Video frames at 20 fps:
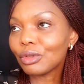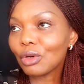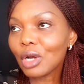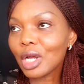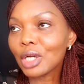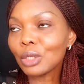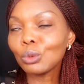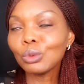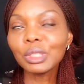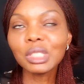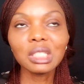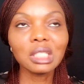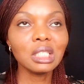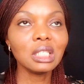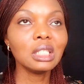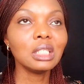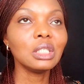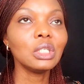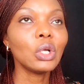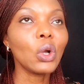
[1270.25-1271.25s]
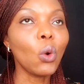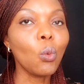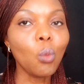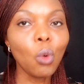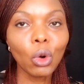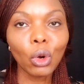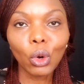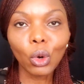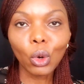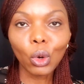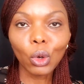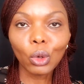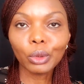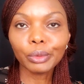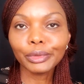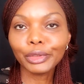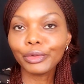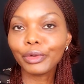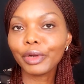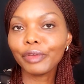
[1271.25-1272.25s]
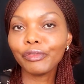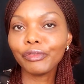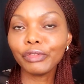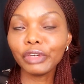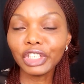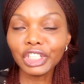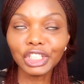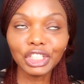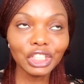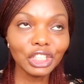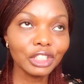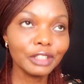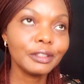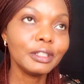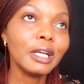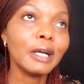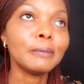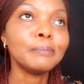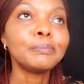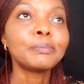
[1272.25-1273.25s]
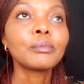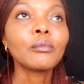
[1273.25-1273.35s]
egusi, ogbono, crayfish, yeah,